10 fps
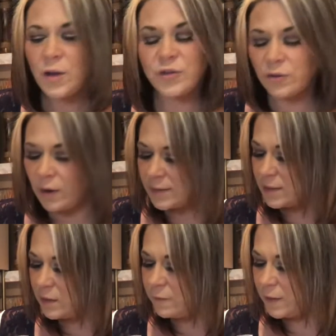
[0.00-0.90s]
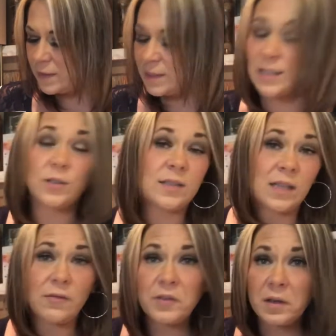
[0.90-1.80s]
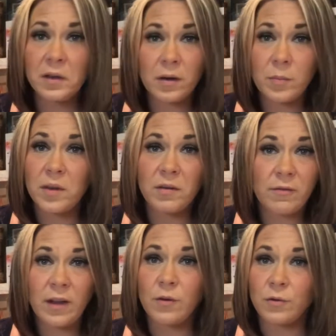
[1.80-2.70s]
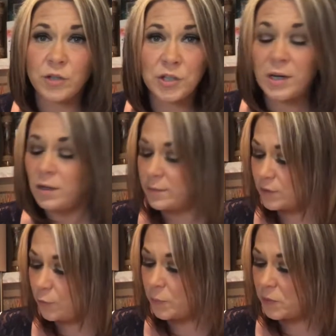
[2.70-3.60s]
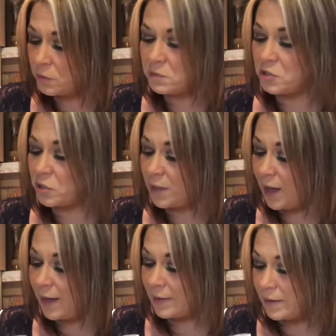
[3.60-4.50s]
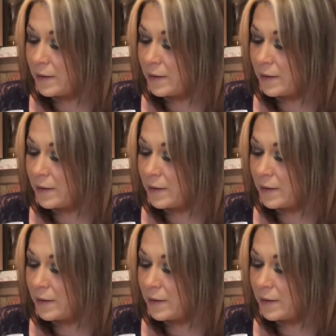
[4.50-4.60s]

They're on defense. There's definitely going to be an event or a shakeup, Scorpio, in July